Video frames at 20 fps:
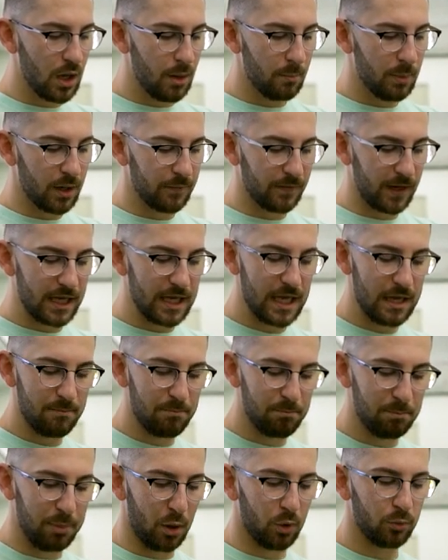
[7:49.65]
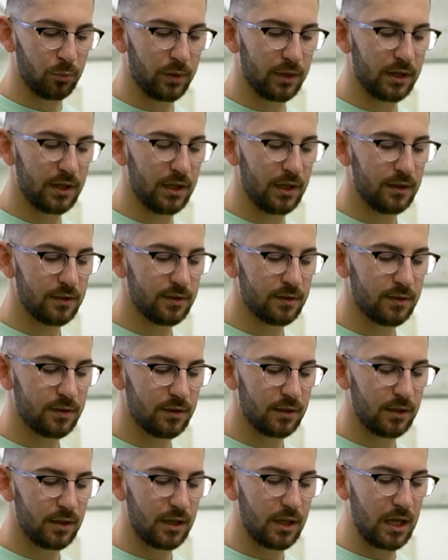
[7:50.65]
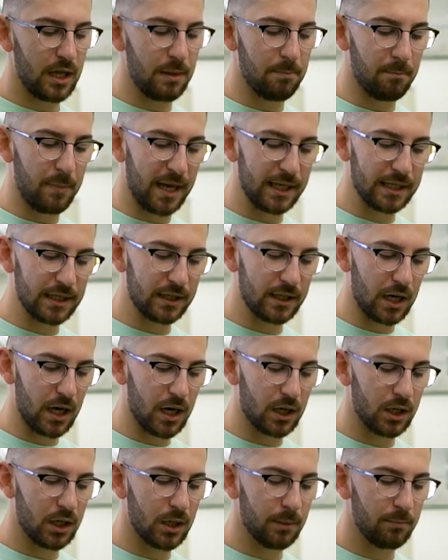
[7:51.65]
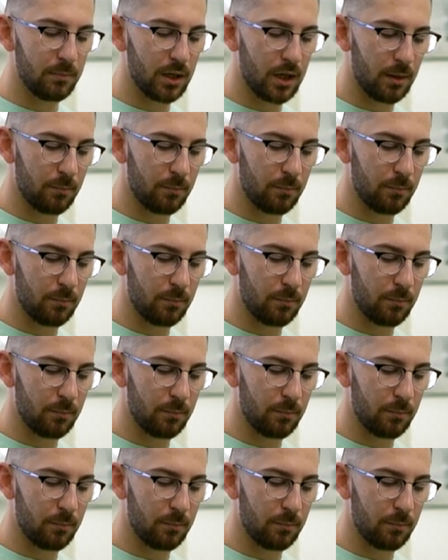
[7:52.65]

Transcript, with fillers: But if I hit bone with this, it might get caught up.